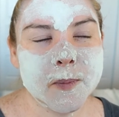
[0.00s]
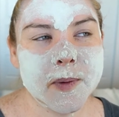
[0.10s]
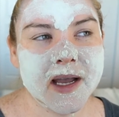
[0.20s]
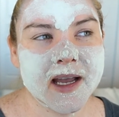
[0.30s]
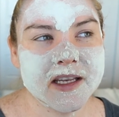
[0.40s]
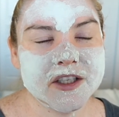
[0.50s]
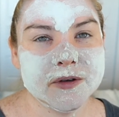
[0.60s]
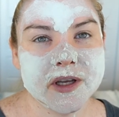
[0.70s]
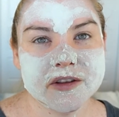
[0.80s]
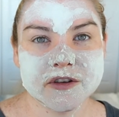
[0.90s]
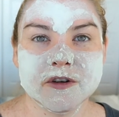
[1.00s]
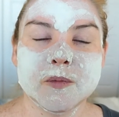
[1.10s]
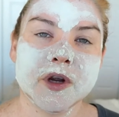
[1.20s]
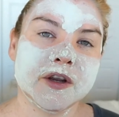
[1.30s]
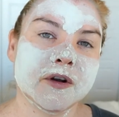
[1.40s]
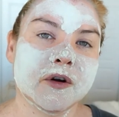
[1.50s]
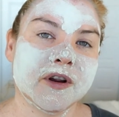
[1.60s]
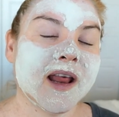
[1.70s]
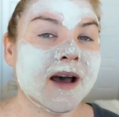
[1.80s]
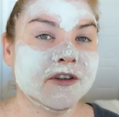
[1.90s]
but you can sort of bring your
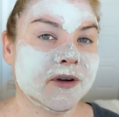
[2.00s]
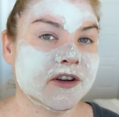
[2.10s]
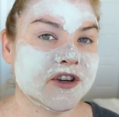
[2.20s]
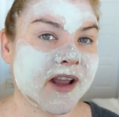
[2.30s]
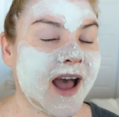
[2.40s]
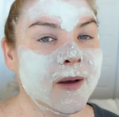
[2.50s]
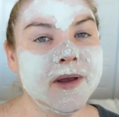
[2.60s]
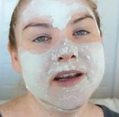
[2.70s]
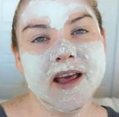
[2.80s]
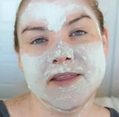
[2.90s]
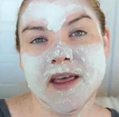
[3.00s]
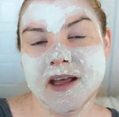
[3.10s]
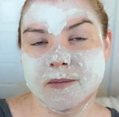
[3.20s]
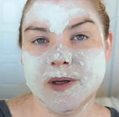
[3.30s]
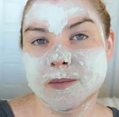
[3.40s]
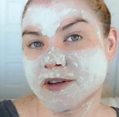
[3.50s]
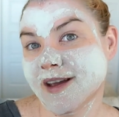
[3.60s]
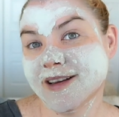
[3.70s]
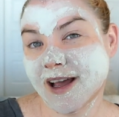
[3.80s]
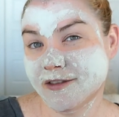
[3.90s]
own and have it around your cabin, and then people
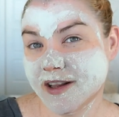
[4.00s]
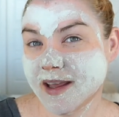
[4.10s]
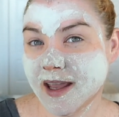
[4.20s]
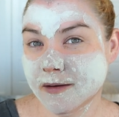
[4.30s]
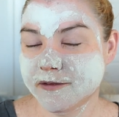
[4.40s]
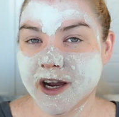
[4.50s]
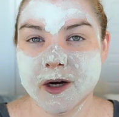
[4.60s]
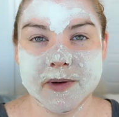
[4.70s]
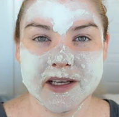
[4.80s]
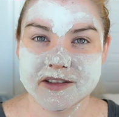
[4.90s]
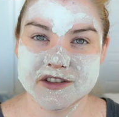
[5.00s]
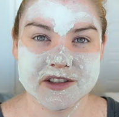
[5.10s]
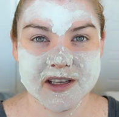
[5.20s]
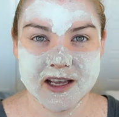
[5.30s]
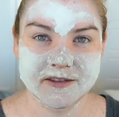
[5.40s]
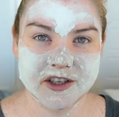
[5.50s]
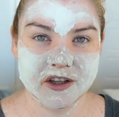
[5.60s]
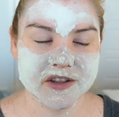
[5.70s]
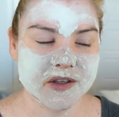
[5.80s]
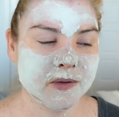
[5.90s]
tend to have it at the campfire because it's just kind of
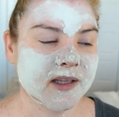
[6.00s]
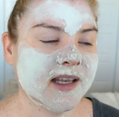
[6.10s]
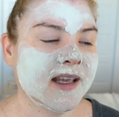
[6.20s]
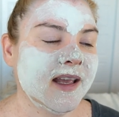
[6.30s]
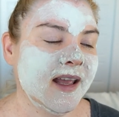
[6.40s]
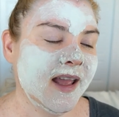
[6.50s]
adults only.